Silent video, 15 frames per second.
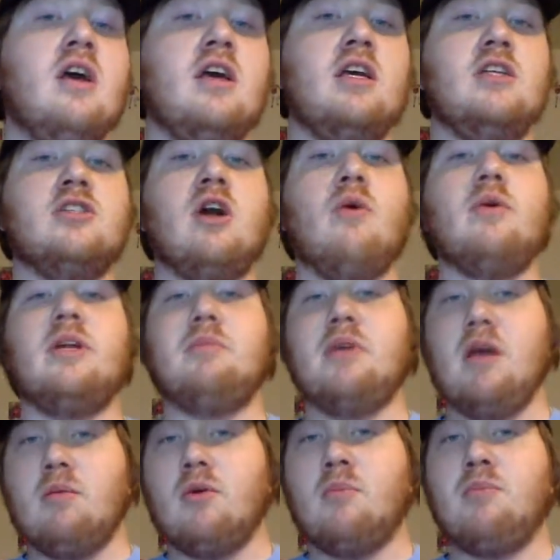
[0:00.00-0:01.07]
He's going to be
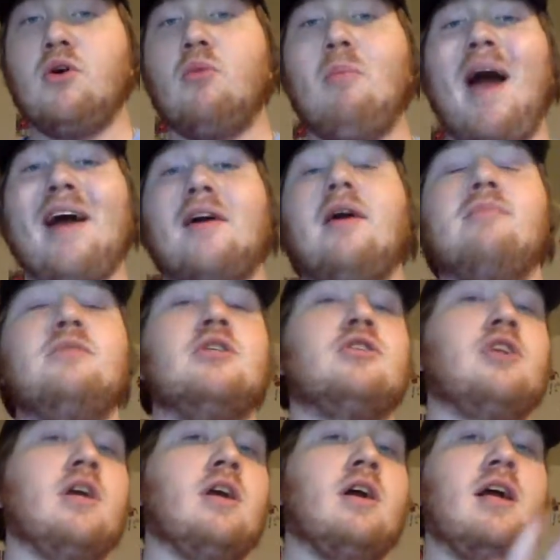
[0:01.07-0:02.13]
able to build back up, just
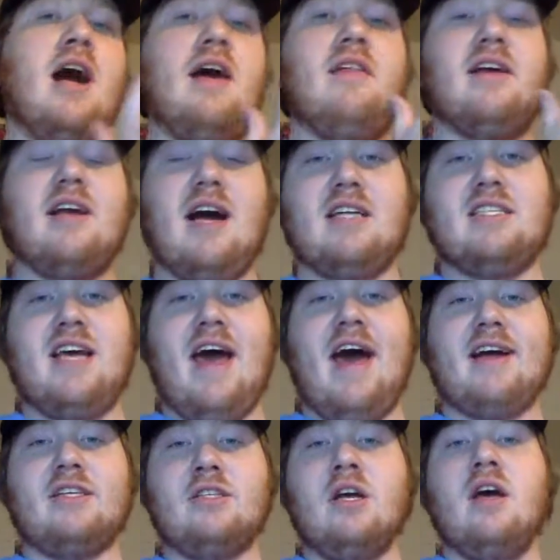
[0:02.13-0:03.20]
like a guy that got
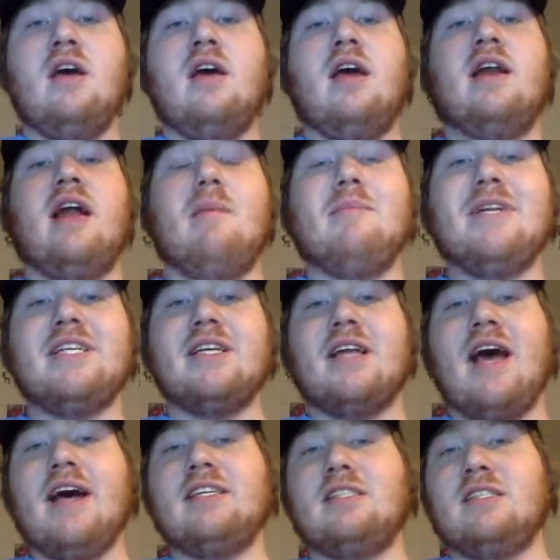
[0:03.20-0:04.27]
taxed in Edmonton
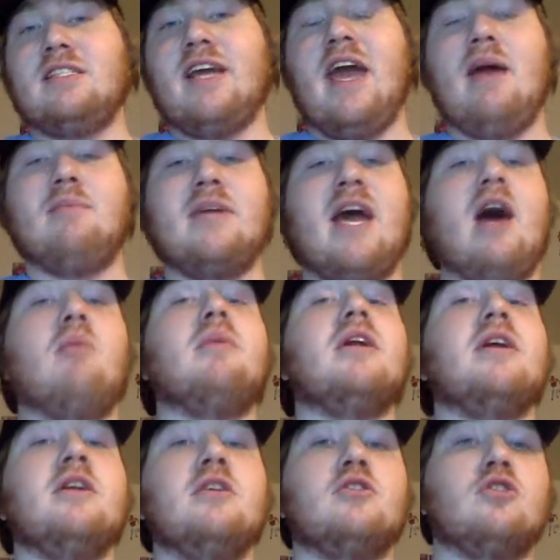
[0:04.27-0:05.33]
has, and Cam Talbot
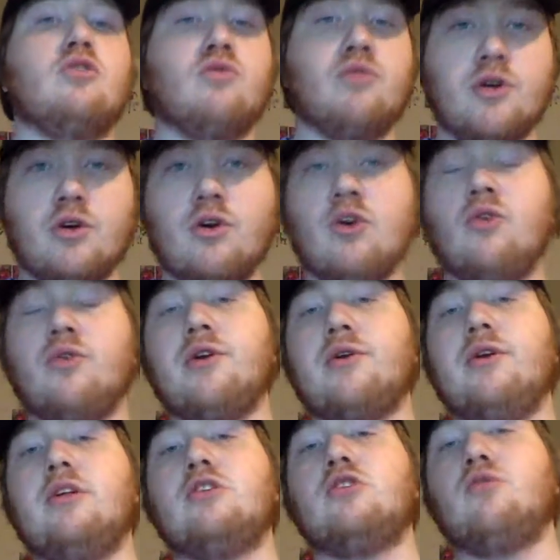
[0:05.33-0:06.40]
in his career earlier
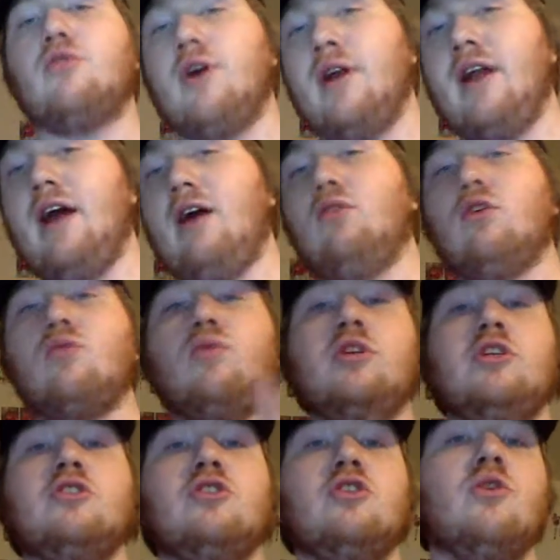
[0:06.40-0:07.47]
in his career, and now look what
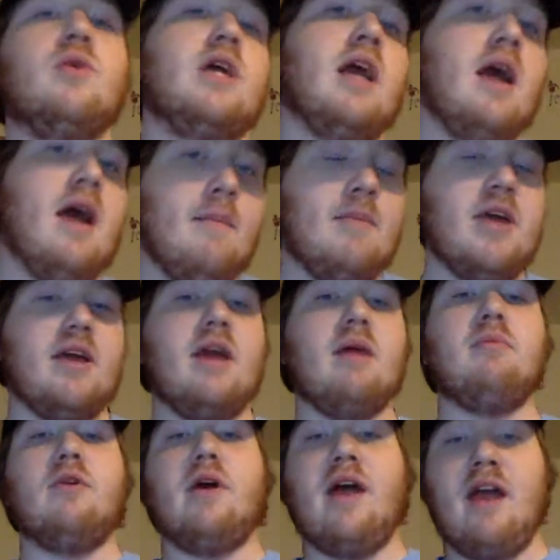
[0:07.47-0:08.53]
he's doing, being
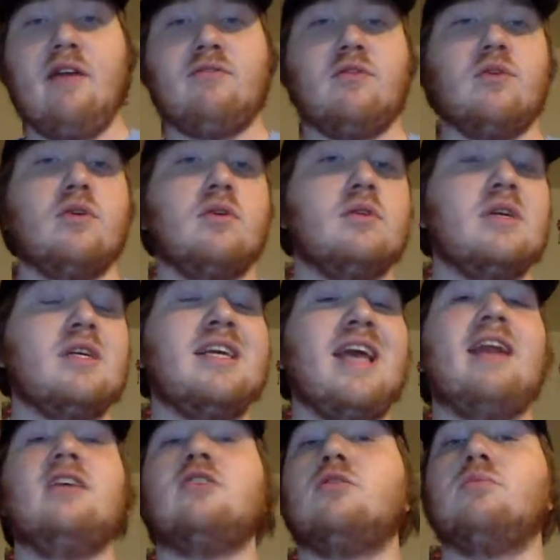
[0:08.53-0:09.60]
able to, after
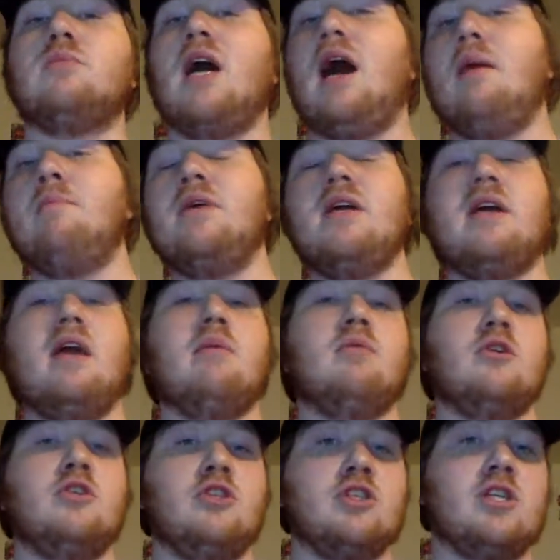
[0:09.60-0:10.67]
getting some time, being able
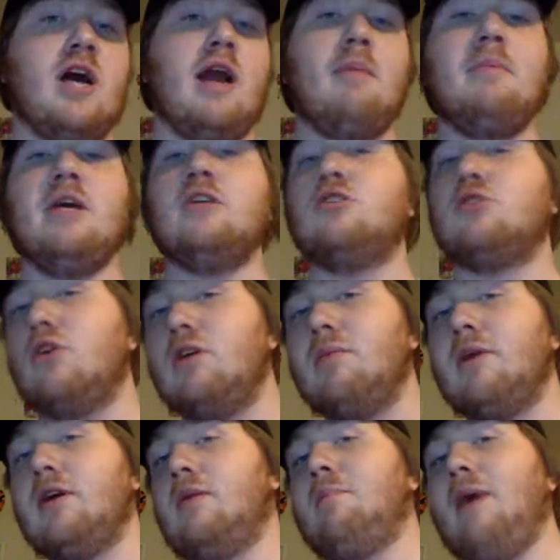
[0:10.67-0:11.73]
to just kind of be a
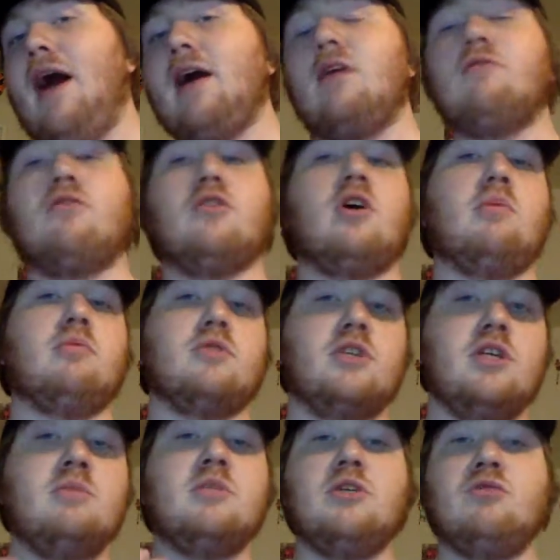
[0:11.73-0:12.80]
journeyman and a backup for a couple
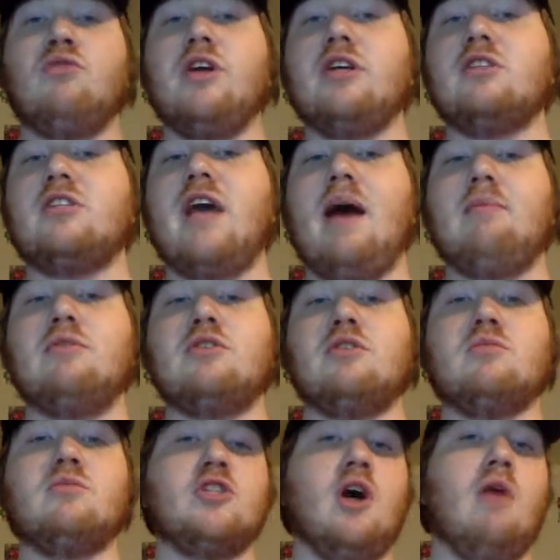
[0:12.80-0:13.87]
teams, he reestablished
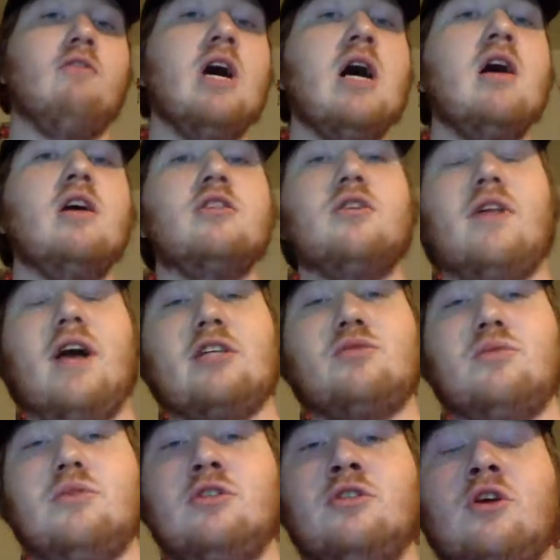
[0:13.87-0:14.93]
himself. So that's
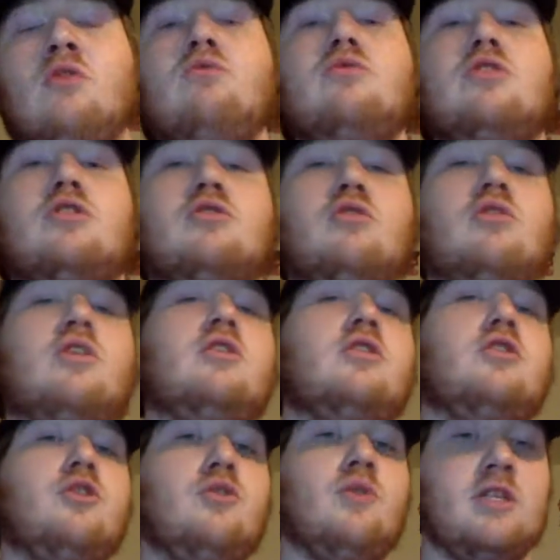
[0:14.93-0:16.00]
what Jones is looking to
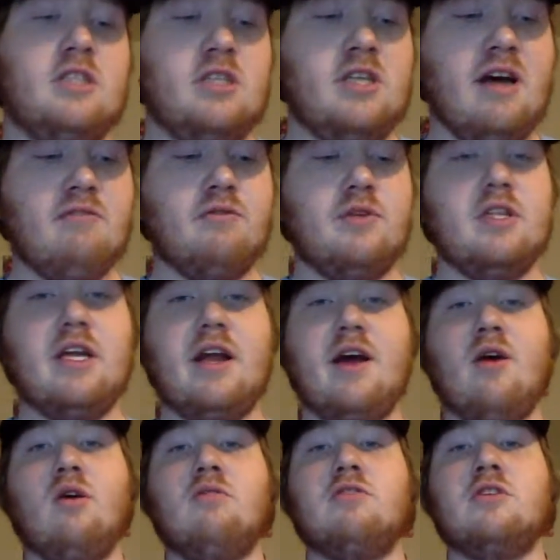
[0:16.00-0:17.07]
do, as he definitely did a
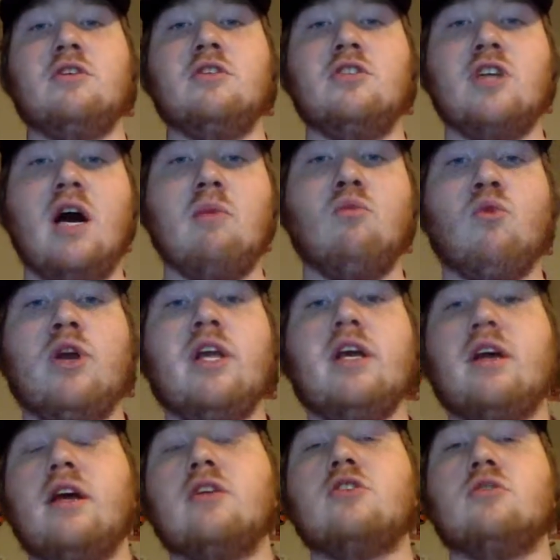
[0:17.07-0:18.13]
hell of a good job winning
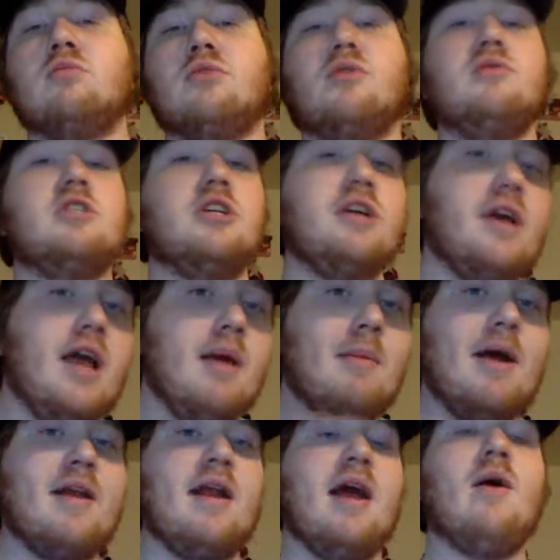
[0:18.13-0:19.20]
against the Bruins in a game,
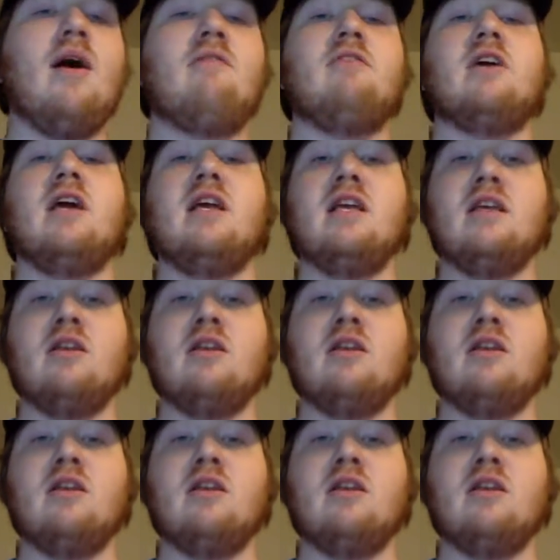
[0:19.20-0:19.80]
and now having a